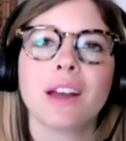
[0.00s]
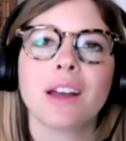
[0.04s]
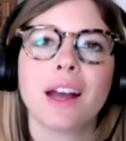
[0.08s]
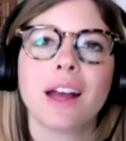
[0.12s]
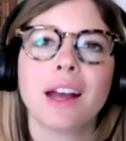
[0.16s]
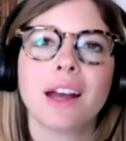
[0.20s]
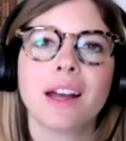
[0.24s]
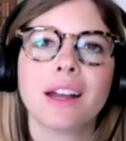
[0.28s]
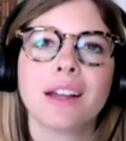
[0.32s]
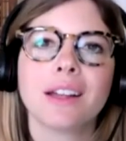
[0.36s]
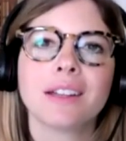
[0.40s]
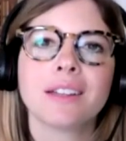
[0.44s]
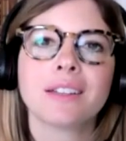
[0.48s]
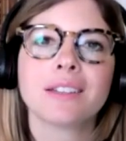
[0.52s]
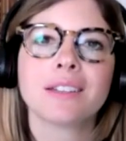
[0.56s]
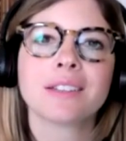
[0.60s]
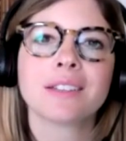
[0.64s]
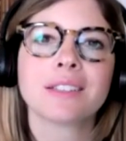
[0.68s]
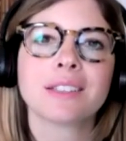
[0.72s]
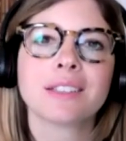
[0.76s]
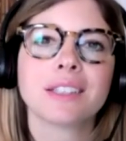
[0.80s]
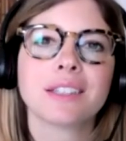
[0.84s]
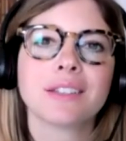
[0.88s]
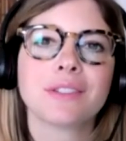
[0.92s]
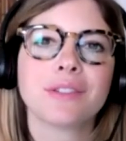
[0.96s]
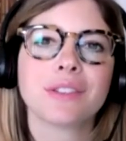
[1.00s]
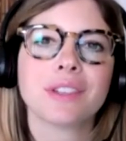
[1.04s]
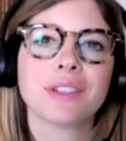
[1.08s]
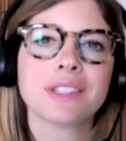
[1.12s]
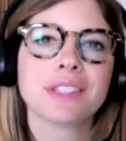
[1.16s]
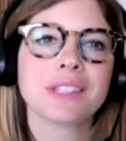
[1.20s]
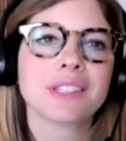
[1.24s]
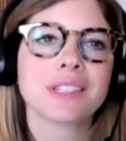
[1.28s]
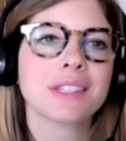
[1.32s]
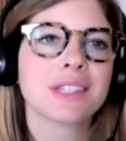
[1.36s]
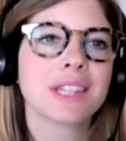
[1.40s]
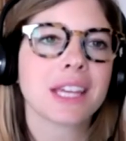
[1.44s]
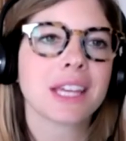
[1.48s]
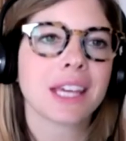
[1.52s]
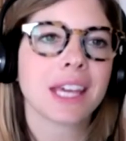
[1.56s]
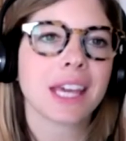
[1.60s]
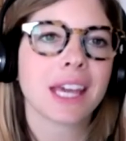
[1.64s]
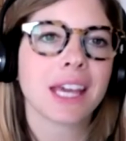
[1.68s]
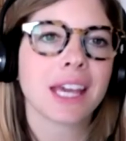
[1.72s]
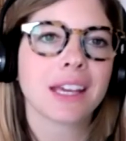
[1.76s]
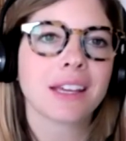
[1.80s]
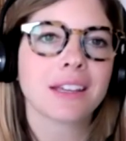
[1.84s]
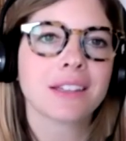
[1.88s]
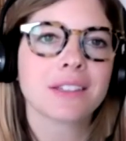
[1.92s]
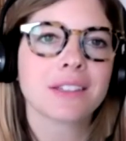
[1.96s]
And if this is the
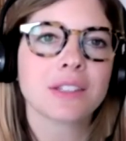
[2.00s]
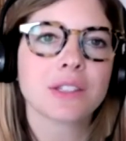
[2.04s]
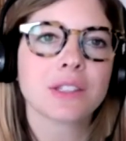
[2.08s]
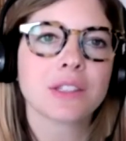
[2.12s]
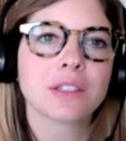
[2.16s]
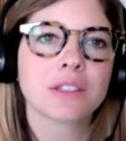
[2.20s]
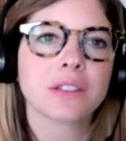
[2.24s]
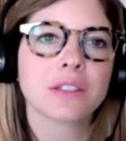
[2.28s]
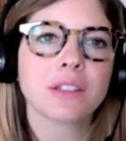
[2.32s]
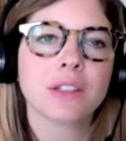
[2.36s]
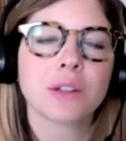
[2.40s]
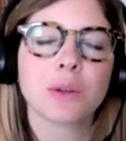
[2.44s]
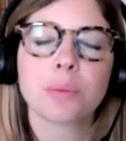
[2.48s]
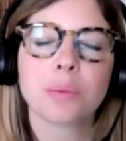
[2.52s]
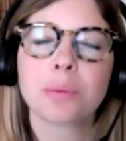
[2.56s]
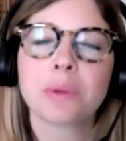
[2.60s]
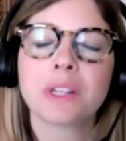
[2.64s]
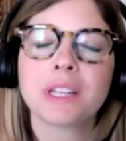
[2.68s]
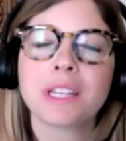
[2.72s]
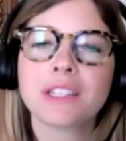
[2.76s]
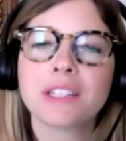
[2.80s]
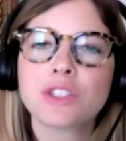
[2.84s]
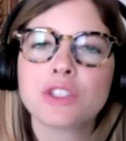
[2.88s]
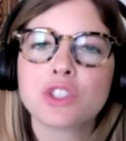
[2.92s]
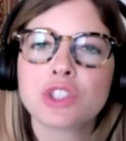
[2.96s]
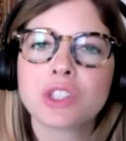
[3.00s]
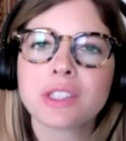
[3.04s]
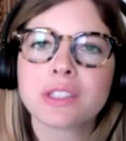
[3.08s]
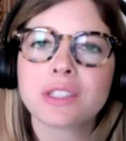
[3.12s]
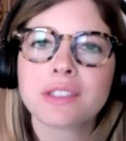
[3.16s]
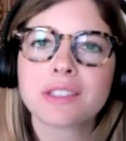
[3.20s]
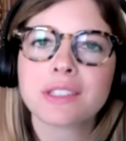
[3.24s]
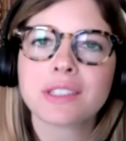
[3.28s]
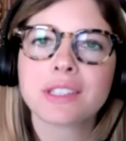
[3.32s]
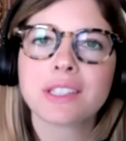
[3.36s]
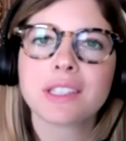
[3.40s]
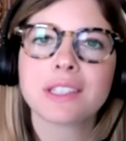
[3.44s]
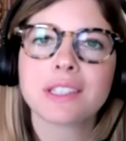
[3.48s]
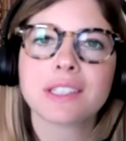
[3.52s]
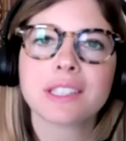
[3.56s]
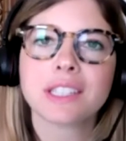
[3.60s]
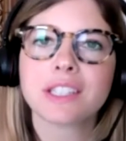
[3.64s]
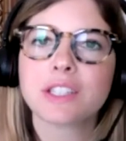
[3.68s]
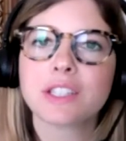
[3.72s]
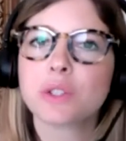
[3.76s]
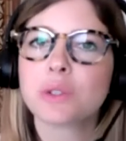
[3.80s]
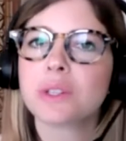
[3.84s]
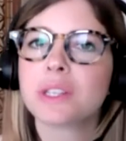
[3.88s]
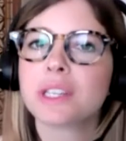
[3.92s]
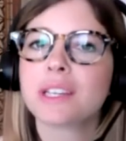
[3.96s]
case, you know, please just
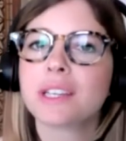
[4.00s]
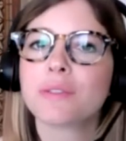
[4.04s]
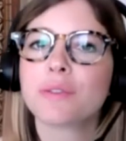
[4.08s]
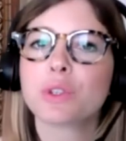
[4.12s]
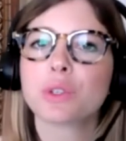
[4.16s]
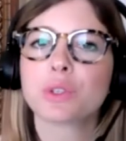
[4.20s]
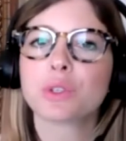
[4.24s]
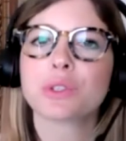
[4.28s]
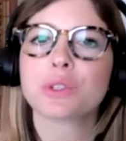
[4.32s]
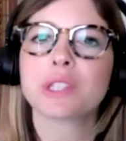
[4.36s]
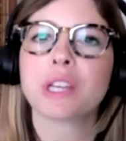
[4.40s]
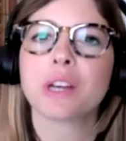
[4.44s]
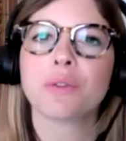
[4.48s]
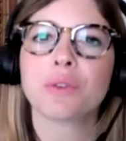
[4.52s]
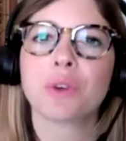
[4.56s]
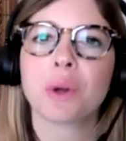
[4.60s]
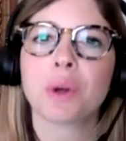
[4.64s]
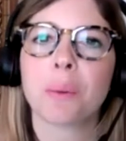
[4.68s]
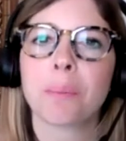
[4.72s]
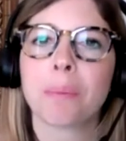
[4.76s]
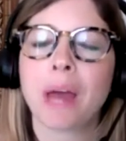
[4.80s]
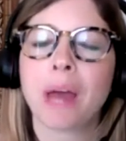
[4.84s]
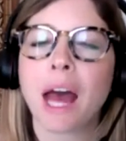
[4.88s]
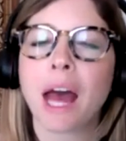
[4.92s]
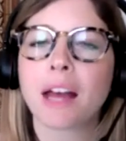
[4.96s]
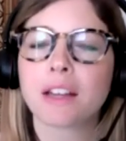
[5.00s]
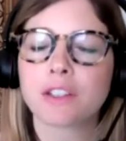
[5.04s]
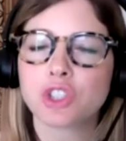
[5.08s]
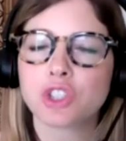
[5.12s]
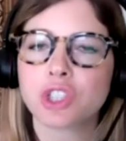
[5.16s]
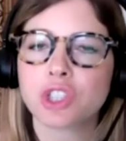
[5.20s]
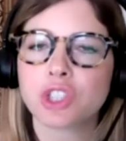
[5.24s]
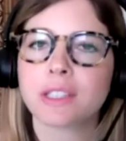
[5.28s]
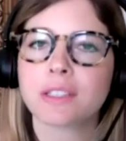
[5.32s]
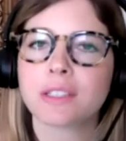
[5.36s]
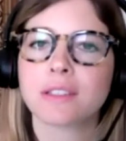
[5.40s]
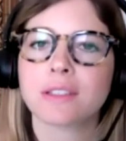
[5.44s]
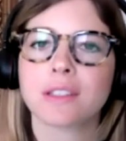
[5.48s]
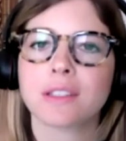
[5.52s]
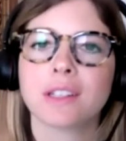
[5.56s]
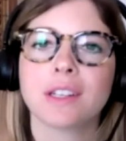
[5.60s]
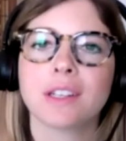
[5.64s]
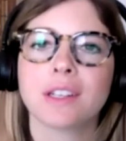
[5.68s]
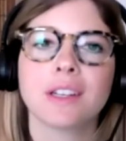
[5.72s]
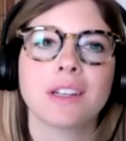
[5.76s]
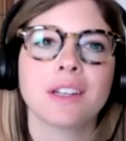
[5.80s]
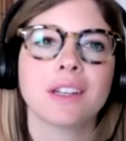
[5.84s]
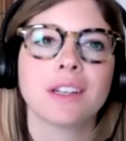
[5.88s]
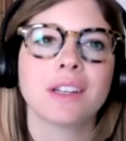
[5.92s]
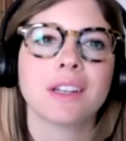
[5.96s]
continue to give yourself compassion
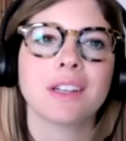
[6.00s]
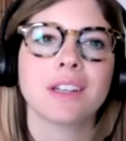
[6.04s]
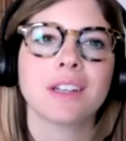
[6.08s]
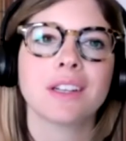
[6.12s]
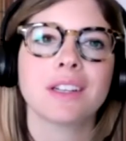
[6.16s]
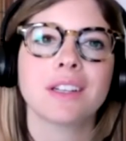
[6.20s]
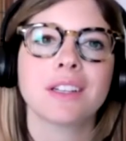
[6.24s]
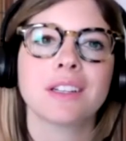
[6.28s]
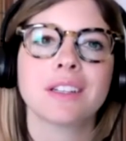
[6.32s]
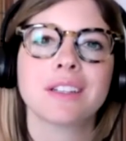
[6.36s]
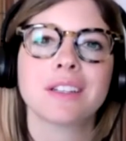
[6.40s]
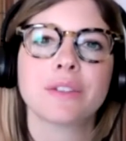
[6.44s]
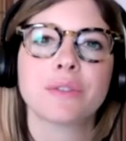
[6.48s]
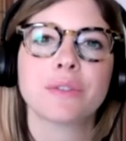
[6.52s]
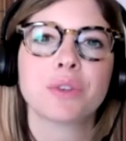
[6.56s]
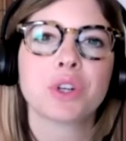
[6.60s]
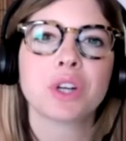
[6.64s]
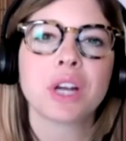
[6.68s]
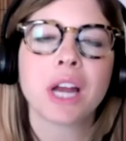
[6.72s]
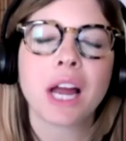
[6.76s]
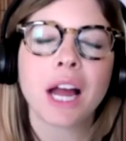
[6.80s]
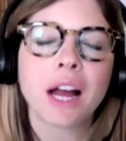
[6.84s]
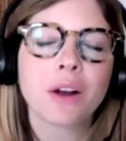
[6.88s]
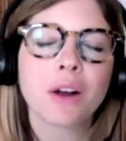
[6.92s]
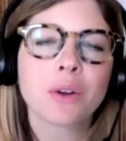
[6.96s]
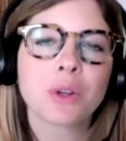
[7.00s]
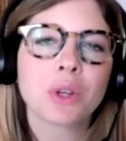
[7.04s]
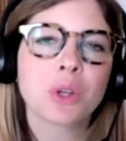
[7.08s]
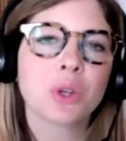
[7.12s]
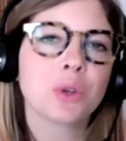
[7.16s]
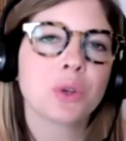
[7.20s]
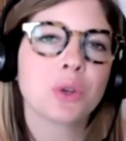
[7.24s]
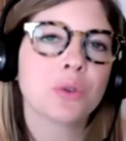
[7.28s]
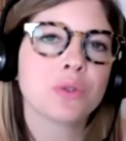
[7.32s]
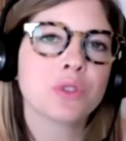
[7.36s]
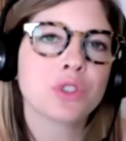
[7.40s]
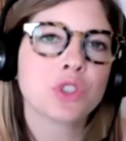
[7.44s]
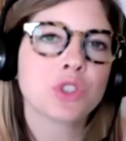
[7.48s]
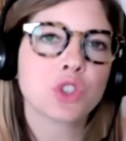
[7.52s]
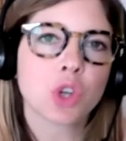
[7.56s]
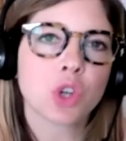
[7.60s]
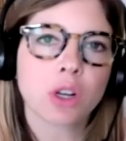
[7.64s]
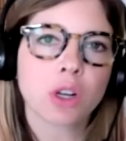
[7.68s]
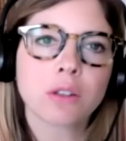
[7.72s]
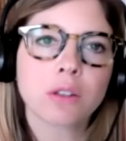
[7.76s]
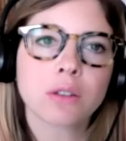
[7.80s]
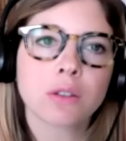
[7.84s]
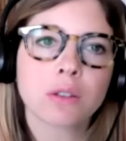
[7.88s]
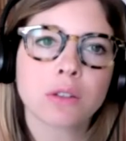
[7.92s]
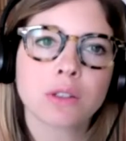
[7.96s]
for how you've
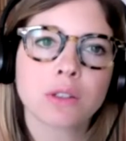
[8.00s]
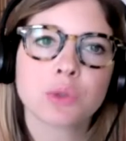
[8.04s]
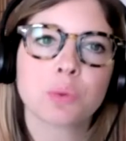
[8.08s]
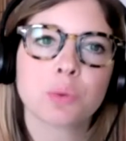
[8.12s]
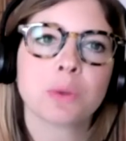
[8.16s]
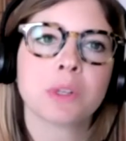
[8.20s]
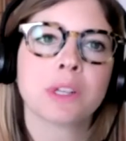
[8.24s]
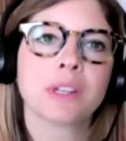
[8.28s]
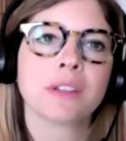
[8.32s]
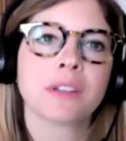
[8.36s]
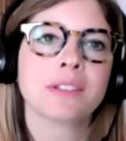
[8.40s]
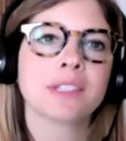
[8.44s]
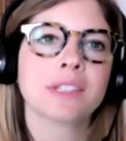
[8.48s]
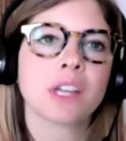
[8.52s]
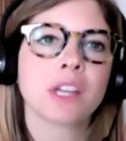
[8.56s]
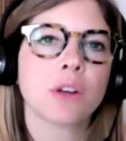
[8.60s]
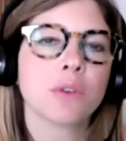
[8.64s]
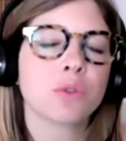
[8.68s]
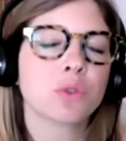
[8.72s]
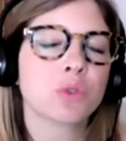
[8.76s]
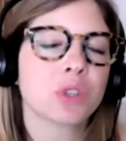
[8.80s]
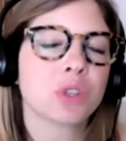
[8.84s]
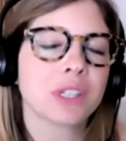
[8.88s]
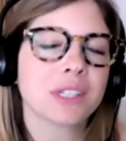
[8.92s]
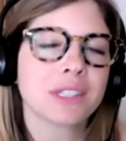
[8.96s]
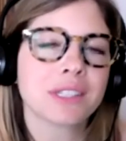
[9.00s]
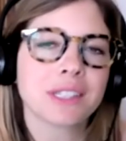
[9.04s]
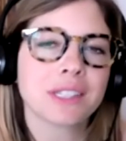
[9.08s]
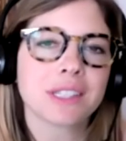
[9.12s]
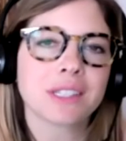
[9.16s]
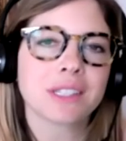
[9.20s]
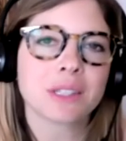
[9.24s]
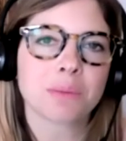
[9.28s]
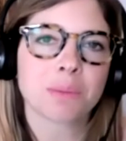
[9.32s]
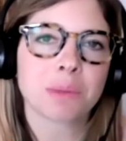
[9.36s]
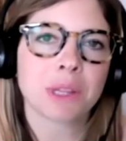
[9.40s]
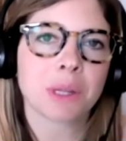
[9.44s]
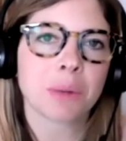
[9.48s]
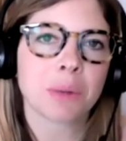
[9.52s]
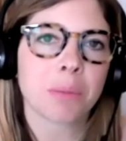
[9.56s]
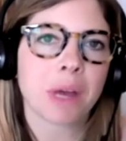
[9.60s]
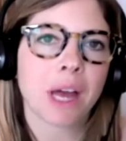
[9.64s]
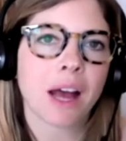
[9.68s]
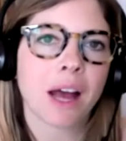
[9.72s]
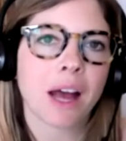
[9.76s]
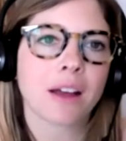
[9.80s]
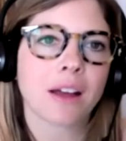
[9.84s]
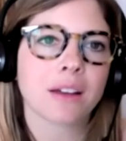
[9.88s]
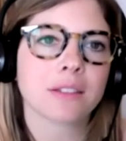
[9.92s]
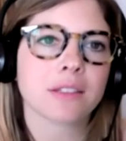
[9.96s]
struggled with self-criticism in the
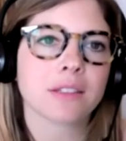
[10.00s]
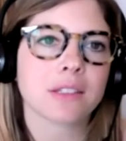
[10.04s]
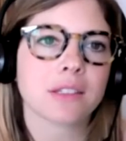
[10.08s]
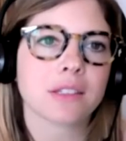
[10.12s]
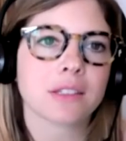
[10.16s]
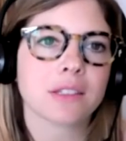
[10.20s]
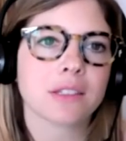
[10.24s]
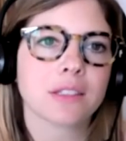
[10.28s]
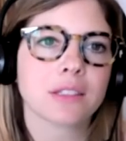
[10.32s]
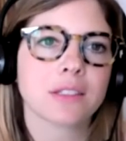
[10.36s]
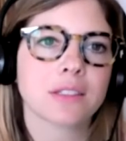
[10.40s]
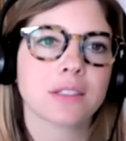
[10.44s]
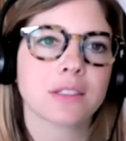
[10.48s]
past.